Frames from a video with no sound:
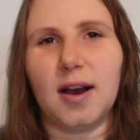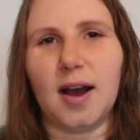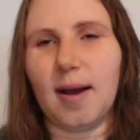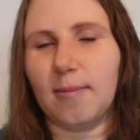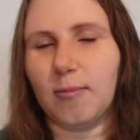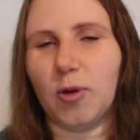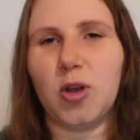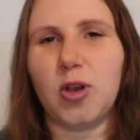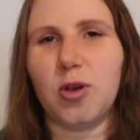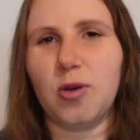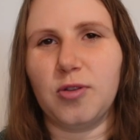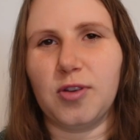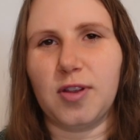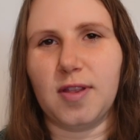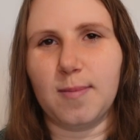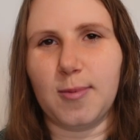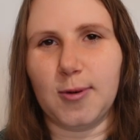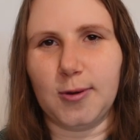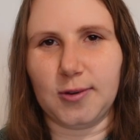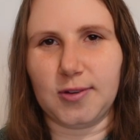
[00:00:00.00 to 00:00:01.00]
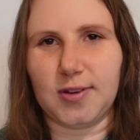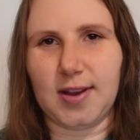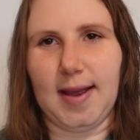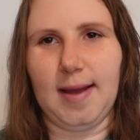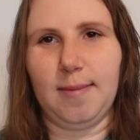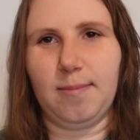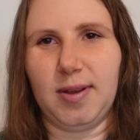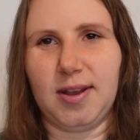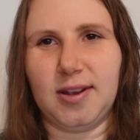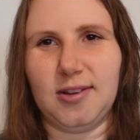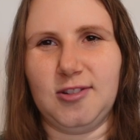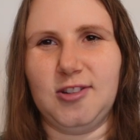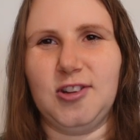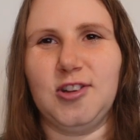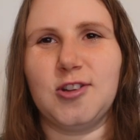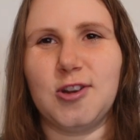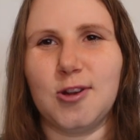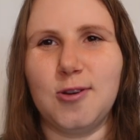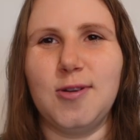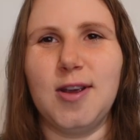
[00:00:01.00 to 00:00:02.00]
I'm not using the books yet because
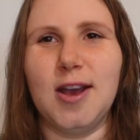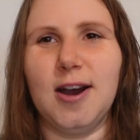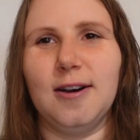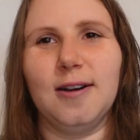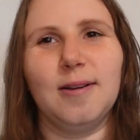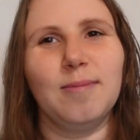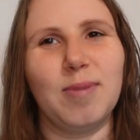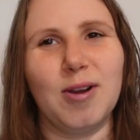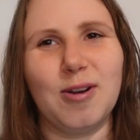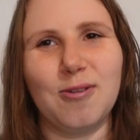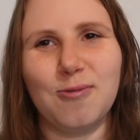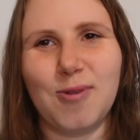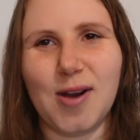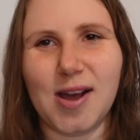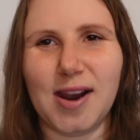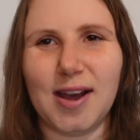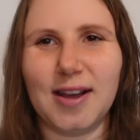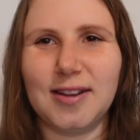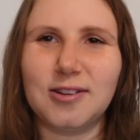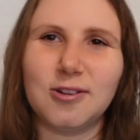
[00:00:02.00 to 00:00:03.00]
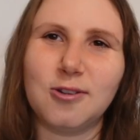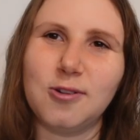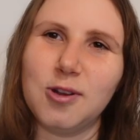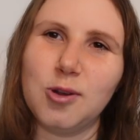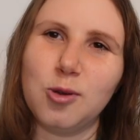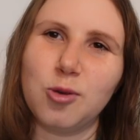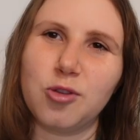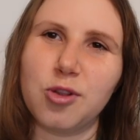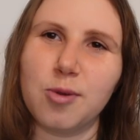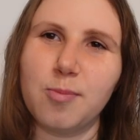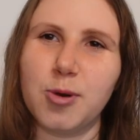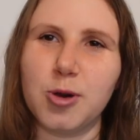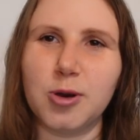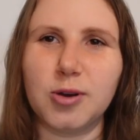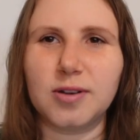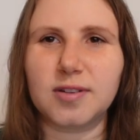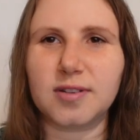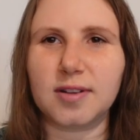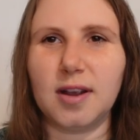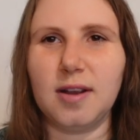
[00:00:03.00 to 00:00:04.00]
she's too young, but when I do use the
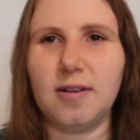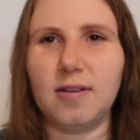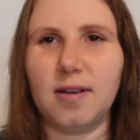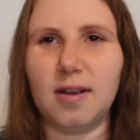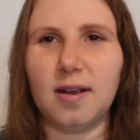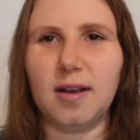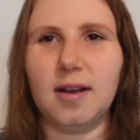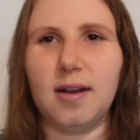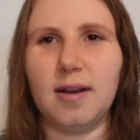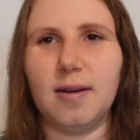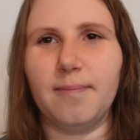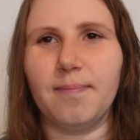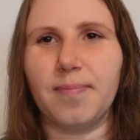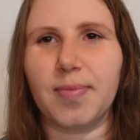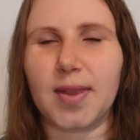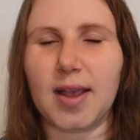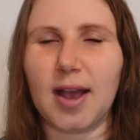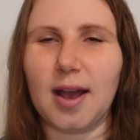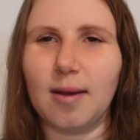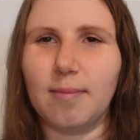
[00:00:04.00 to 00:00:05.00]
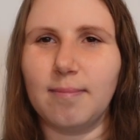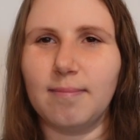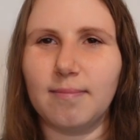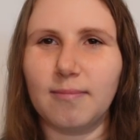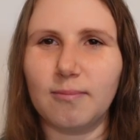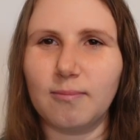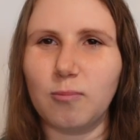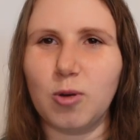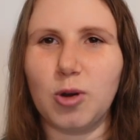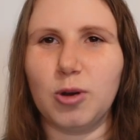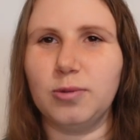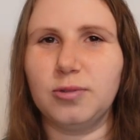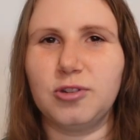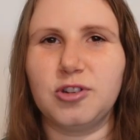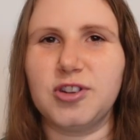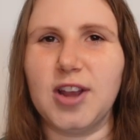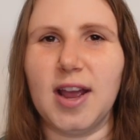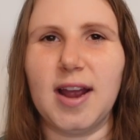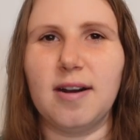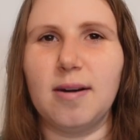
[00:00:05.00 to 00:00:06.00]
books, we'll
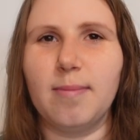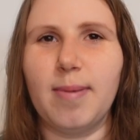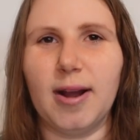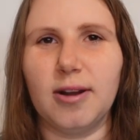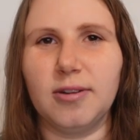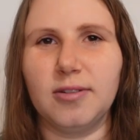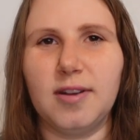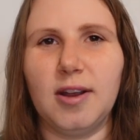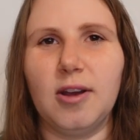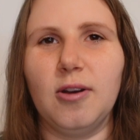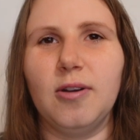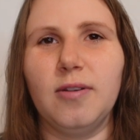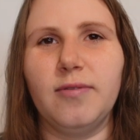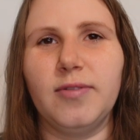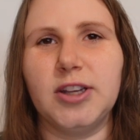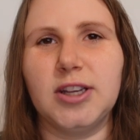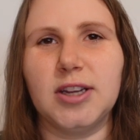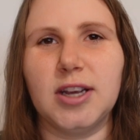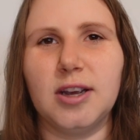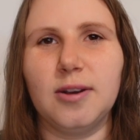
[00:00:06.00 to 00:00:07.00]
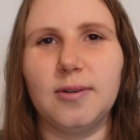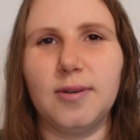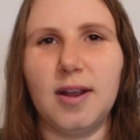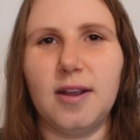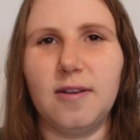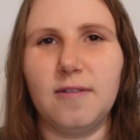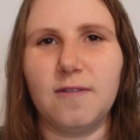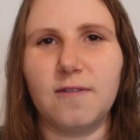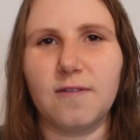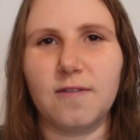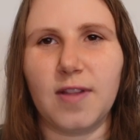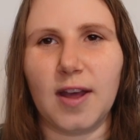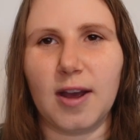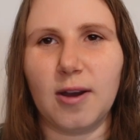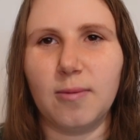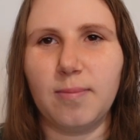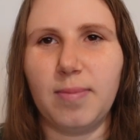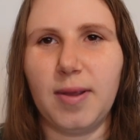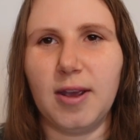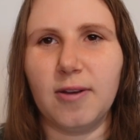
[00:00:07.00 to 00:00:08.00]
share about it on a video if that
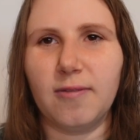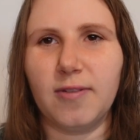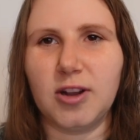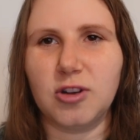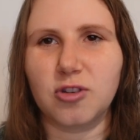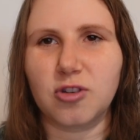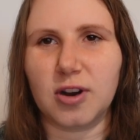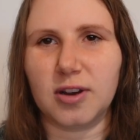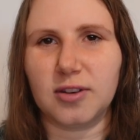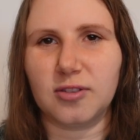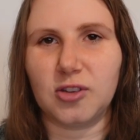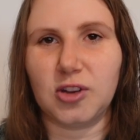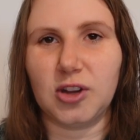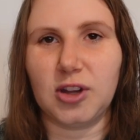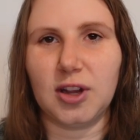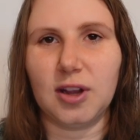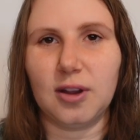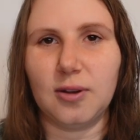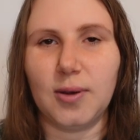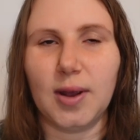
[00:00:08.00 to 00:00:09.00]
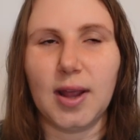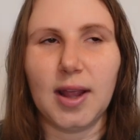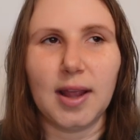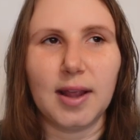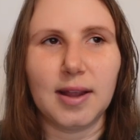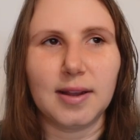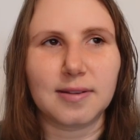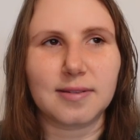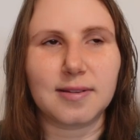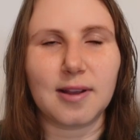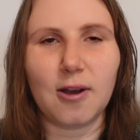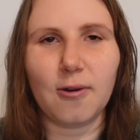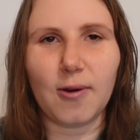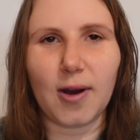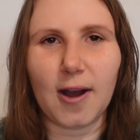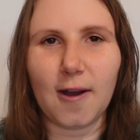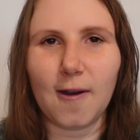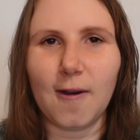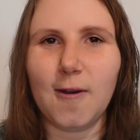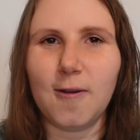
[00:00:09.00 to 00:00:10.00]
would be of interest to you. So
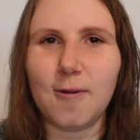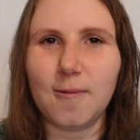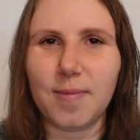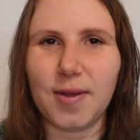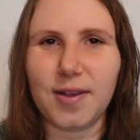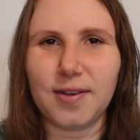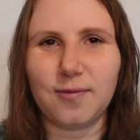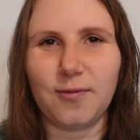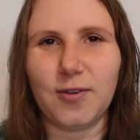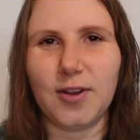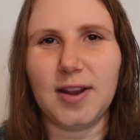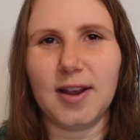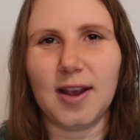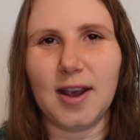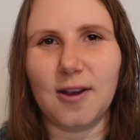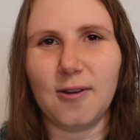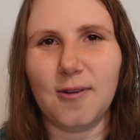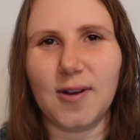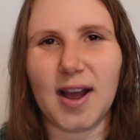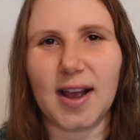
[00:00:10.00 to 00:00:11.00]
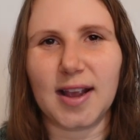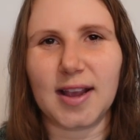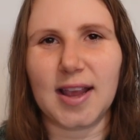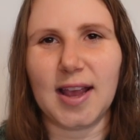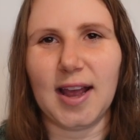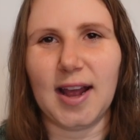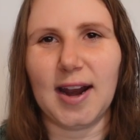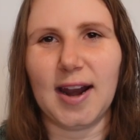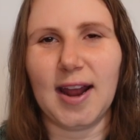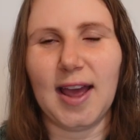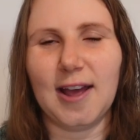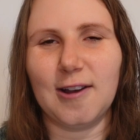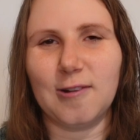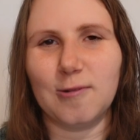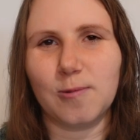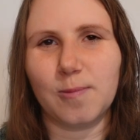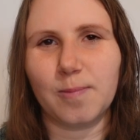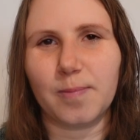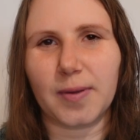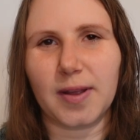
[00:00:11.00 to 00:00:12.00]
I hope this video can
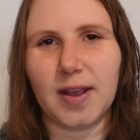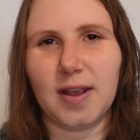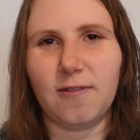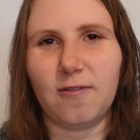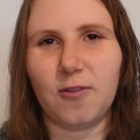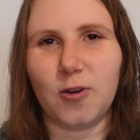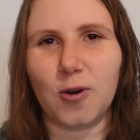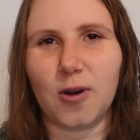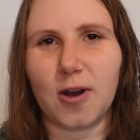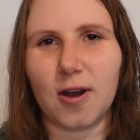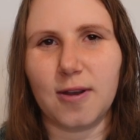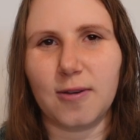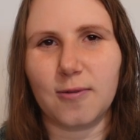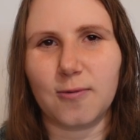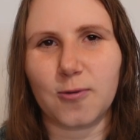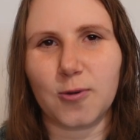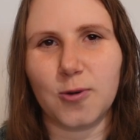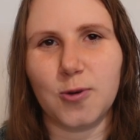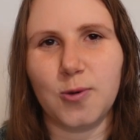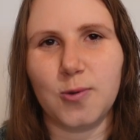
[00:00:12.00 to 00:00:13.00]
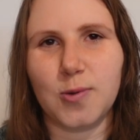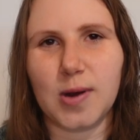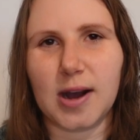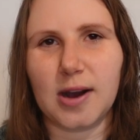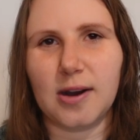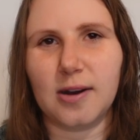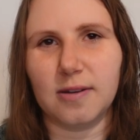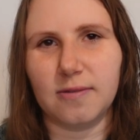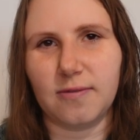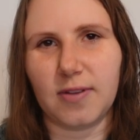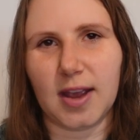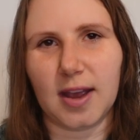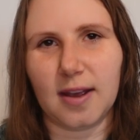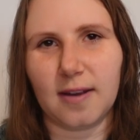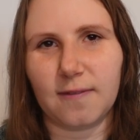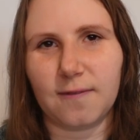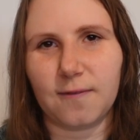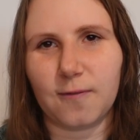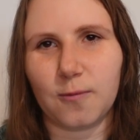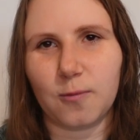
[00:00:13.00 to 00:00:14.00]
help if you're going through IVF
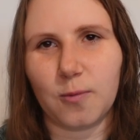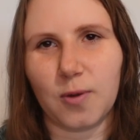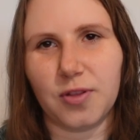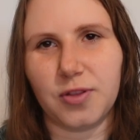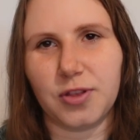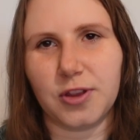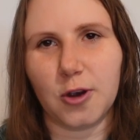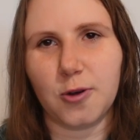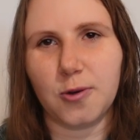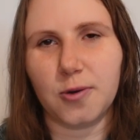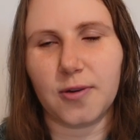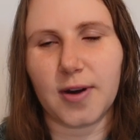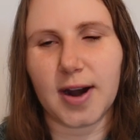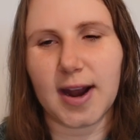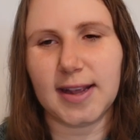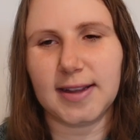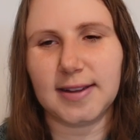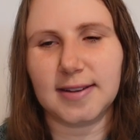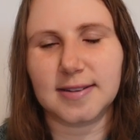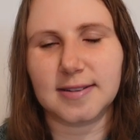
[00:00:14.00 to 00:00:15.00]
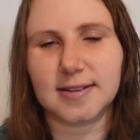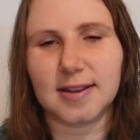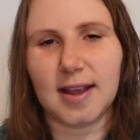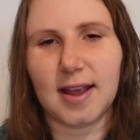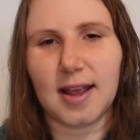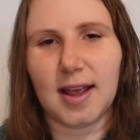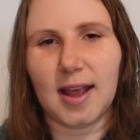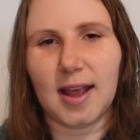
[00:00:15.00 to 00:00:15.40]
with donor eggs,